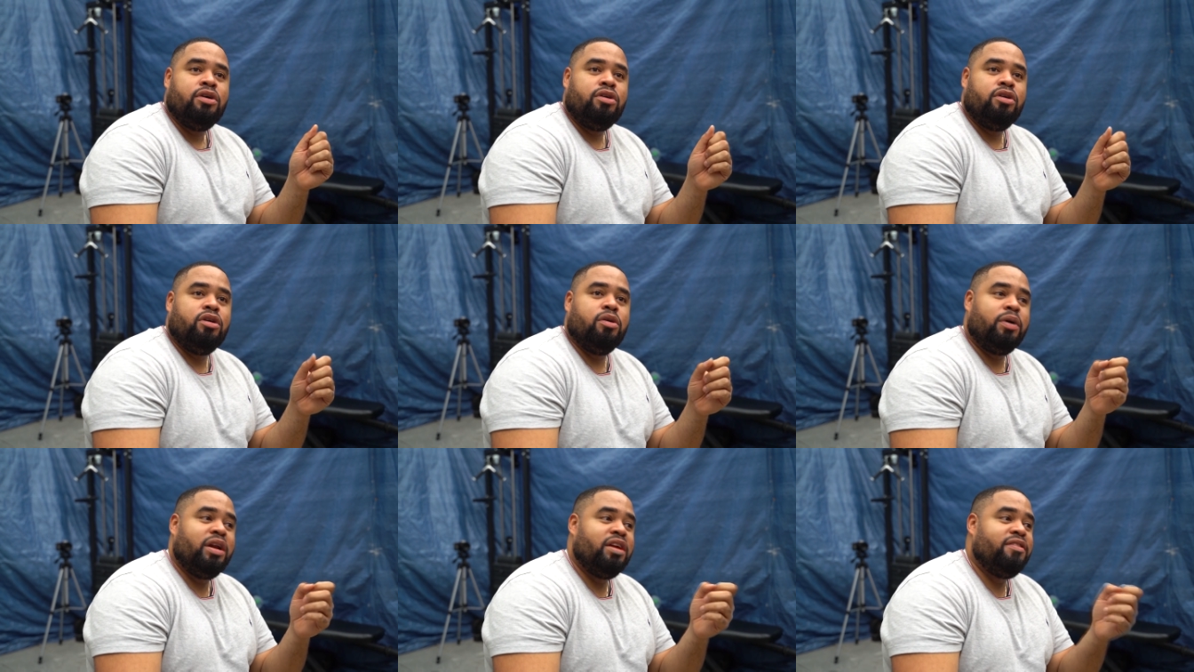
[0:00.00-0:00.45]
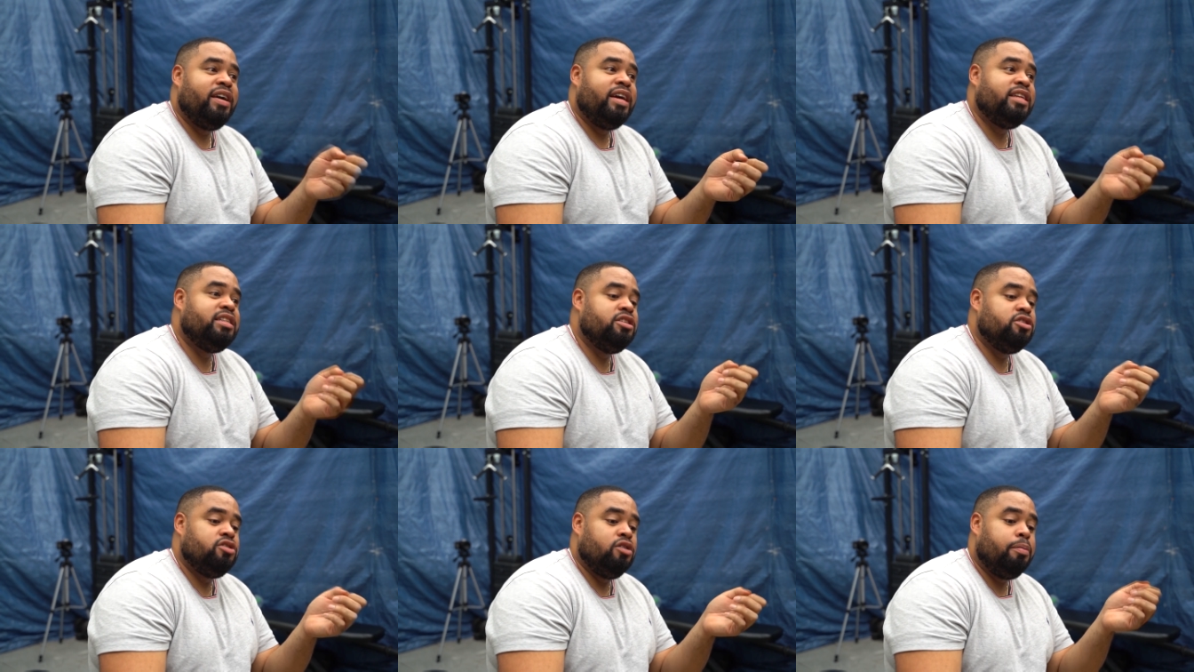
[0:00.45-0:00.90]
You know, whatever
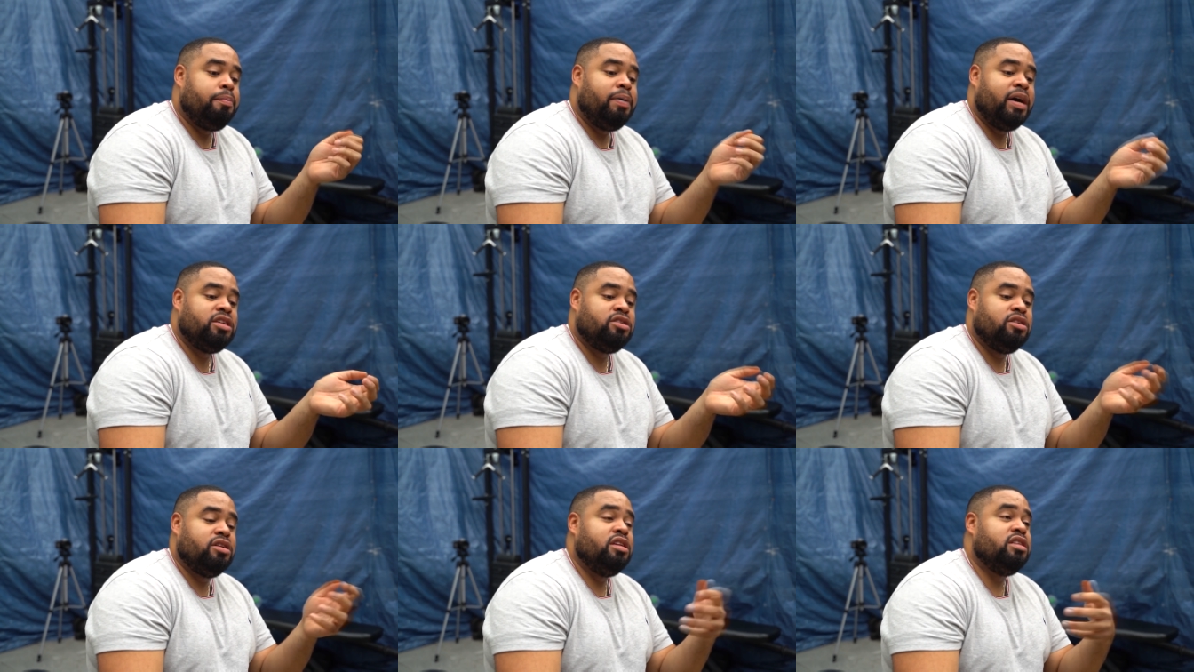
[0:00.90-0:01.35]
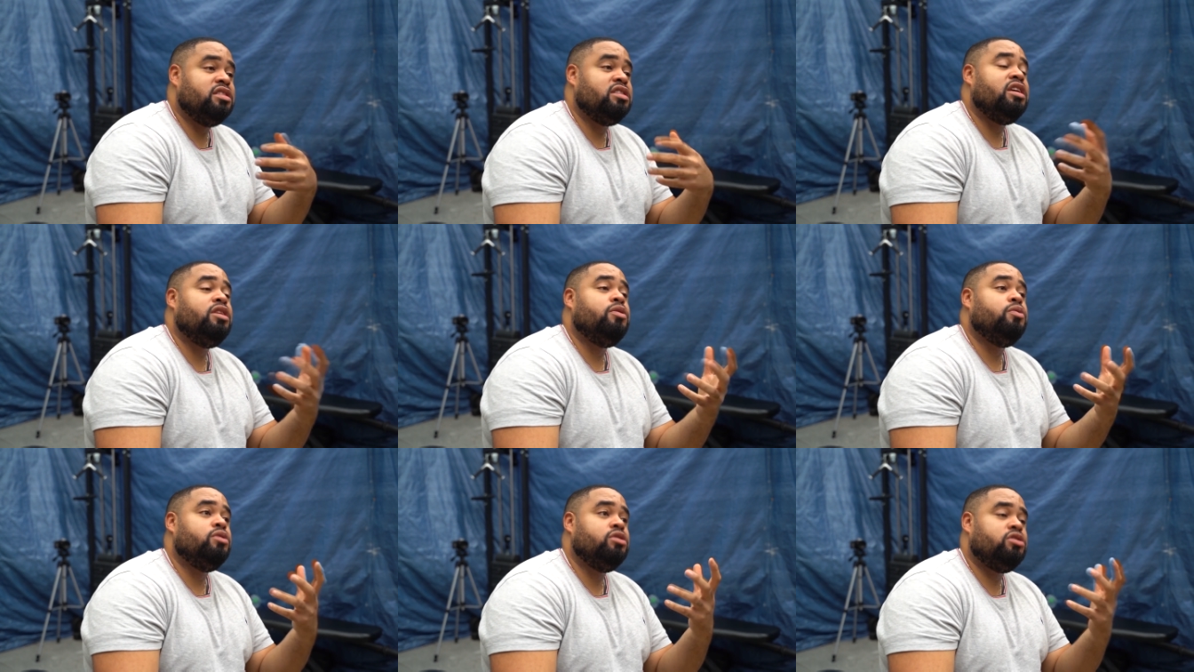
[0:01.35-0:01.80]
it is your passion is,
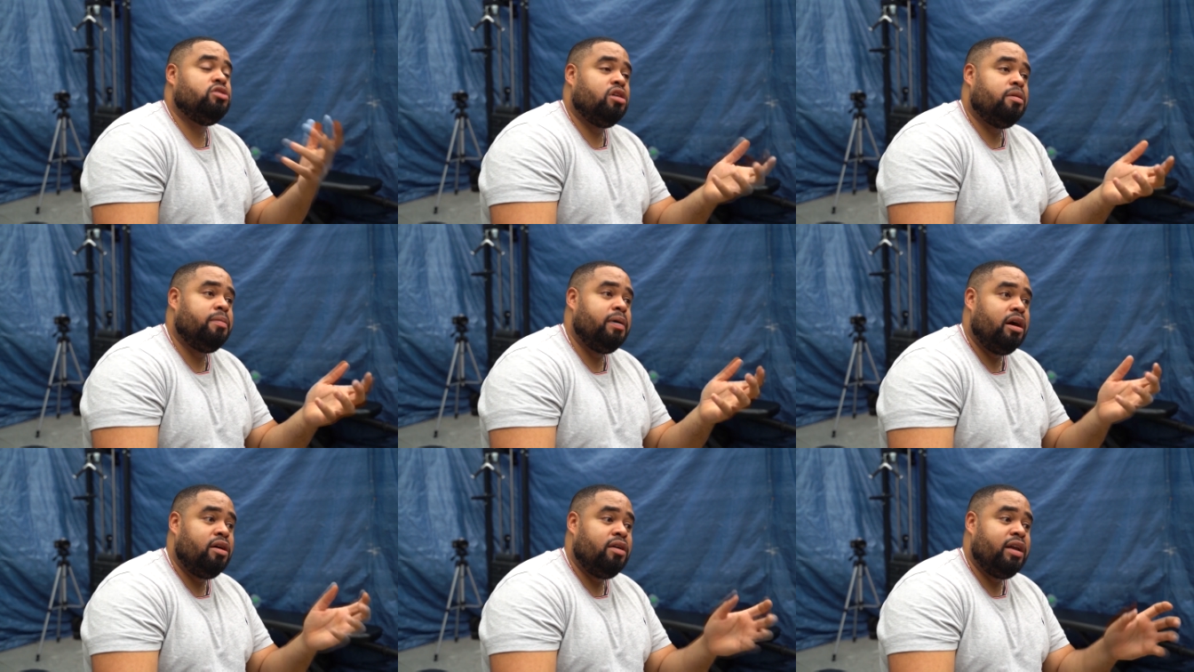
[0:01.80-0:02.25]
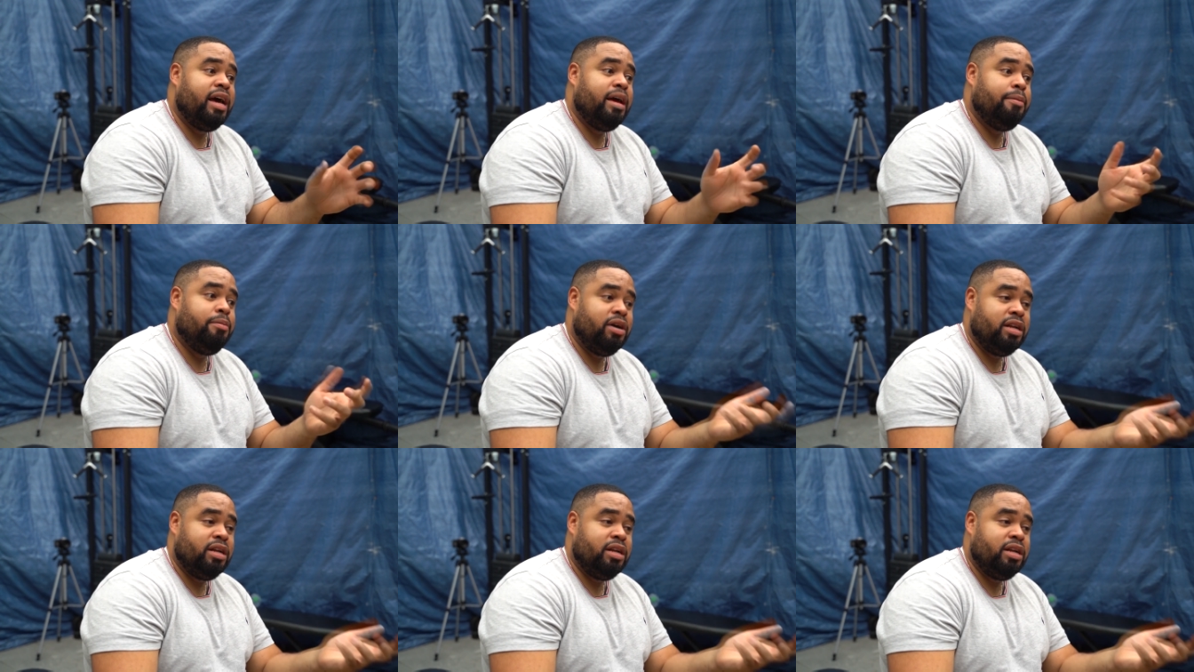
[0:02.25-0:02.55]
it would somehow lie.